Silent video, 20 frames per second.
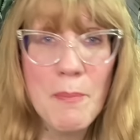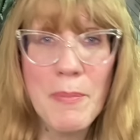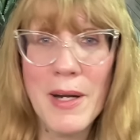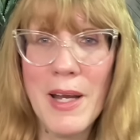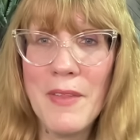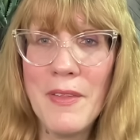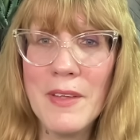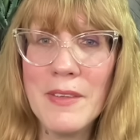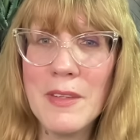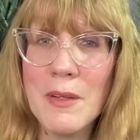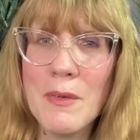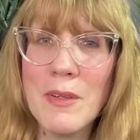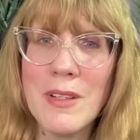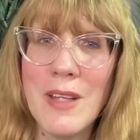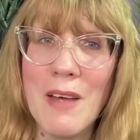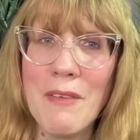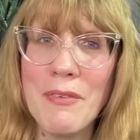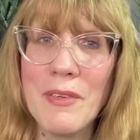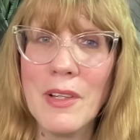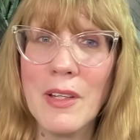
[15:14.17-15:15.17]
but I think there were
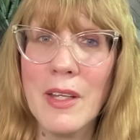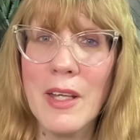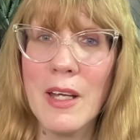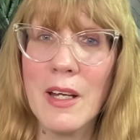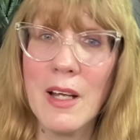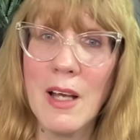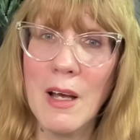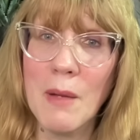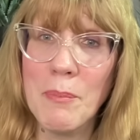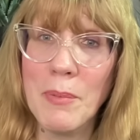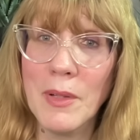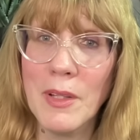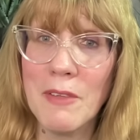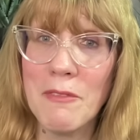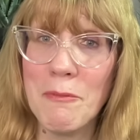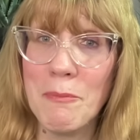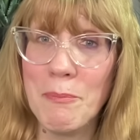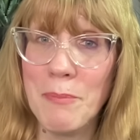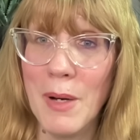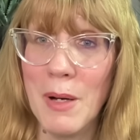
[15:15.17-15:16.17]
definitely a couple
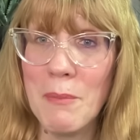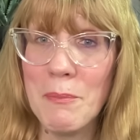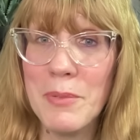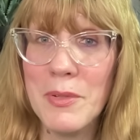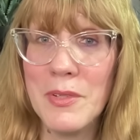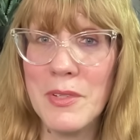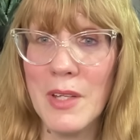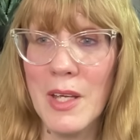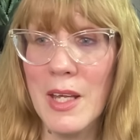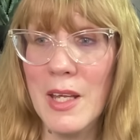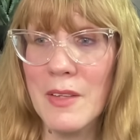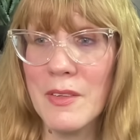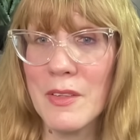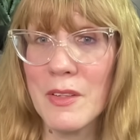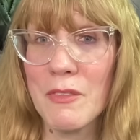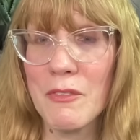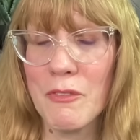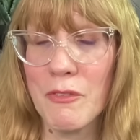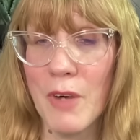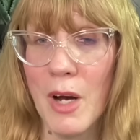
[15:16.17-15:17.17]
of bumps in
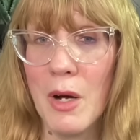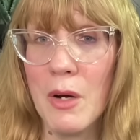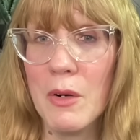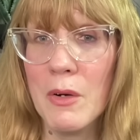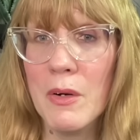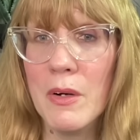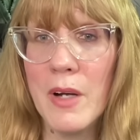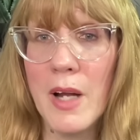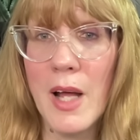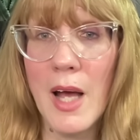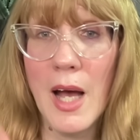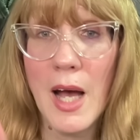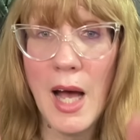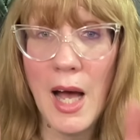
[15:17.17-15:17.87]
the road.